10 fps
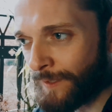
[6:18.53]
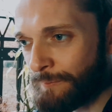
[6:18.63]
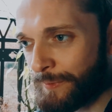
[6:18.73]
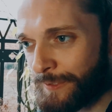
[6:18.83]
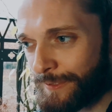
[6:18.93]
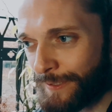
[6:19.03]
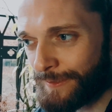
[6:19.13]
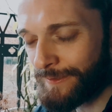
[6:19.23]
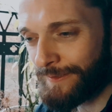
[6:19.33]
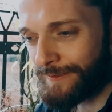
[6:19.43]
But
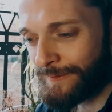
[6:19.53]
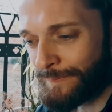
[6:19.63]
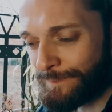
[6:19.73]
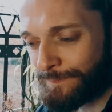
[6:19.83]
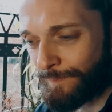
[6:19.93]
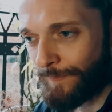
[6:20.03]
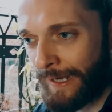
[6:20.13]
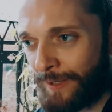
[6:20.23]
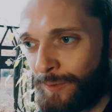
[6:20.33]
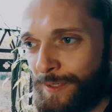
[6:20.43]

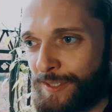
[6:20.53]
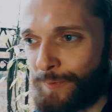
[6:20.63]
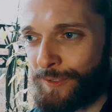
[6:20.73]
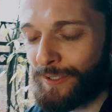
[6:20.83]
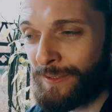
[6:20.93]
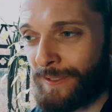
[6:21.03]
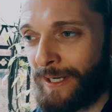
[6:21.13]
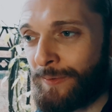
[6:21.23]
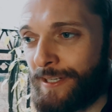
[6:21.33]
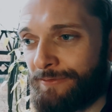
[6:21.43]
I always wonder
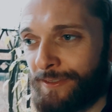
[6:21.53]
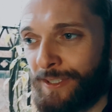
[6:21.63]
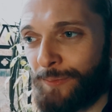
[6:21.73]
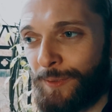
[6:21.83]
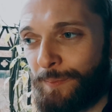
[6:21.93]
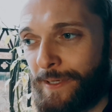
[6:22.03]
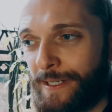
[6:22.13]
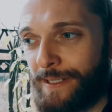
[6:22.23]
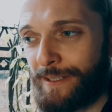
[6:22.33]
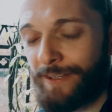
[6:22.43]
how different it would
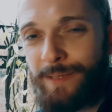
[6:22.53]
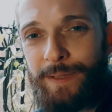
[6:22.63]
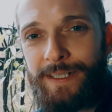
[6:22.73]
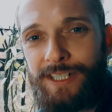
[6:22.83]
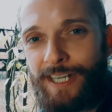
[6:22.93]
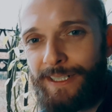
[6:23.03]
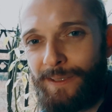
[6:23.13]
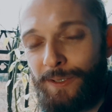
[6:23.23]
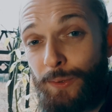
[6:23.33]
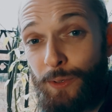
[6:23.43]
be if I'd been a
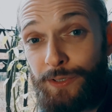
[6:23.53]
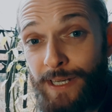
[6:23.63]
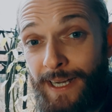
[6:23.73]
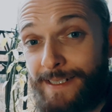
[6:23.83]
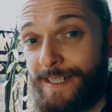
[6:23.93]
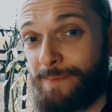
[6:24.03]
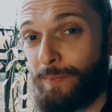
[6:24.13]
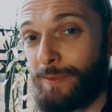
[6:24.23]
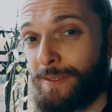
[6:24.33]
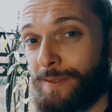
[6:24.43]
child who couldn't access
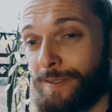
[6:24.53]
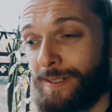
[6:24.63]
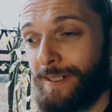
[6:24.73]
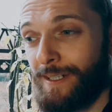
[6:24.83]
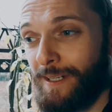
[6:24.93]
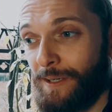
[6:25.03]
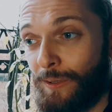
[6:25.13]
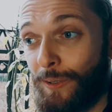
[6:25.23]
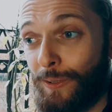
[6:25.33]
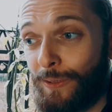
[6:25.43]
books
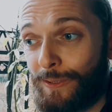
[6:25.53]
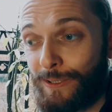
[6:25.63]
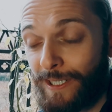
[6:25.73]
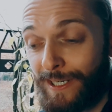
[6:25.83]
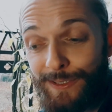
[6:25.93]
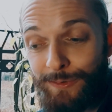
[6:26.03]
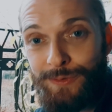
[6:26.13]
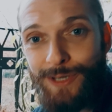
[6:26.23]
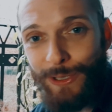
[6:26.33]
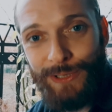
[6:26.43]
or
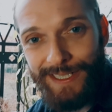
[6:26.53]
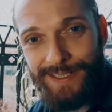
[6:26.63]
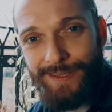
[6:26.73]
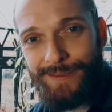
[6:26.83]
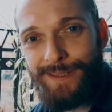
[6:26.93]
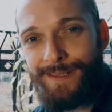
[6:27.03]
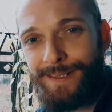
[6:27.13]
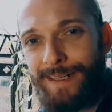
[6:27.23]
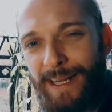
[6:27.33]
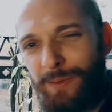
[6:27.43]
cartoons or cuddling toys,
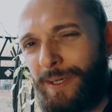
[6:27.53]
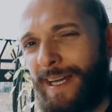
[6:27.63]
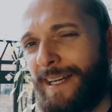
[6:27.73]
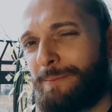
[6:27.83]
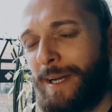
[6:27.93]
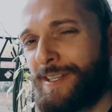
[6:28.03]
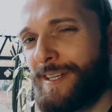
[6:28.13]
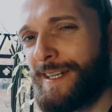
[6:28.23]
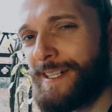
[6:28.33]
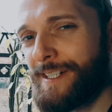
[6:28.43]
and I only had
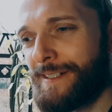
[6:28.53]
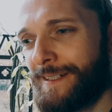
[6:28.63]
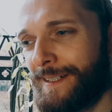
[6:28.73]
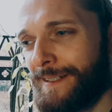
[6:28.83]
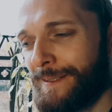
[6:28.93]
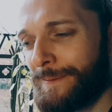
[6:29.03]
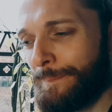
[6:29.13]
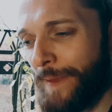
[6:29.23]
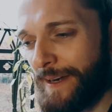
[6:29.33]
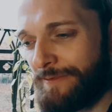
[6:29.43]
imagination
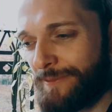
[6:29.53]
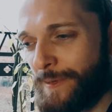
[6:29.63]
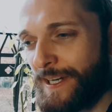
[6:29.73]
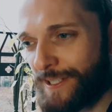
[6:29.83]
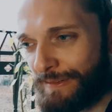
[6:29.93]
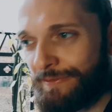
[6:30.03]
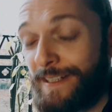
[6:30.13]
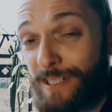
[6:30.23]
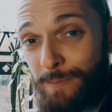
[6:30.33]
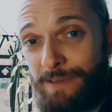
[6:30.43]
and information
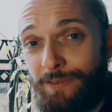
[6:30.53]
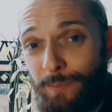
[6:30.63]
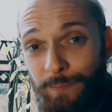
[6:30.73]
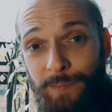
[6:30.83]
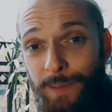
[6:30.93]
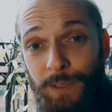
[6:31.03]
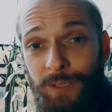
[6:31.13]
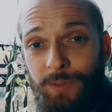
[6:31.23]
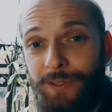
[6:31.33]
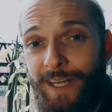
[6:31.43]
fed to me from people who
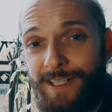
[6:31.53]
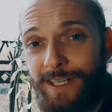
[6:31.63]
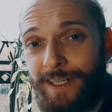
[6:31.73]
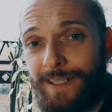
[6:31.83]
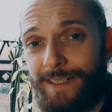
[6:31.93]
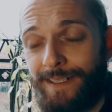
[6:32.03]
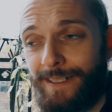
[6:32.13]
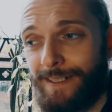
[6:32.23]
were uneducated.